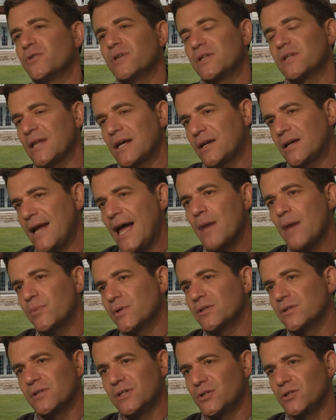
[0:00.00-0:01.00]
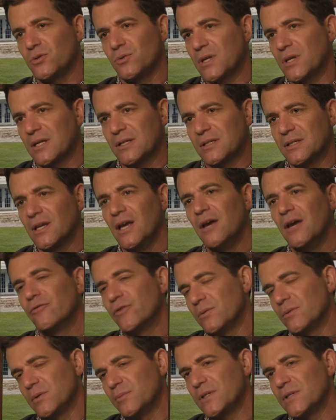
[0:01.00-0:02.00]
thing that could happen to these two kids for
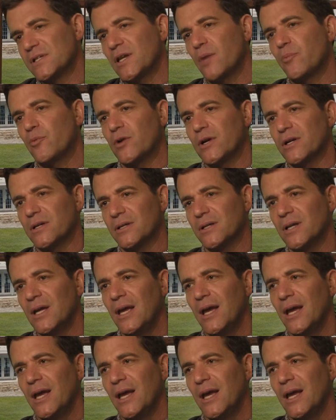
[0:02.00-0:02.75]
them to be separated.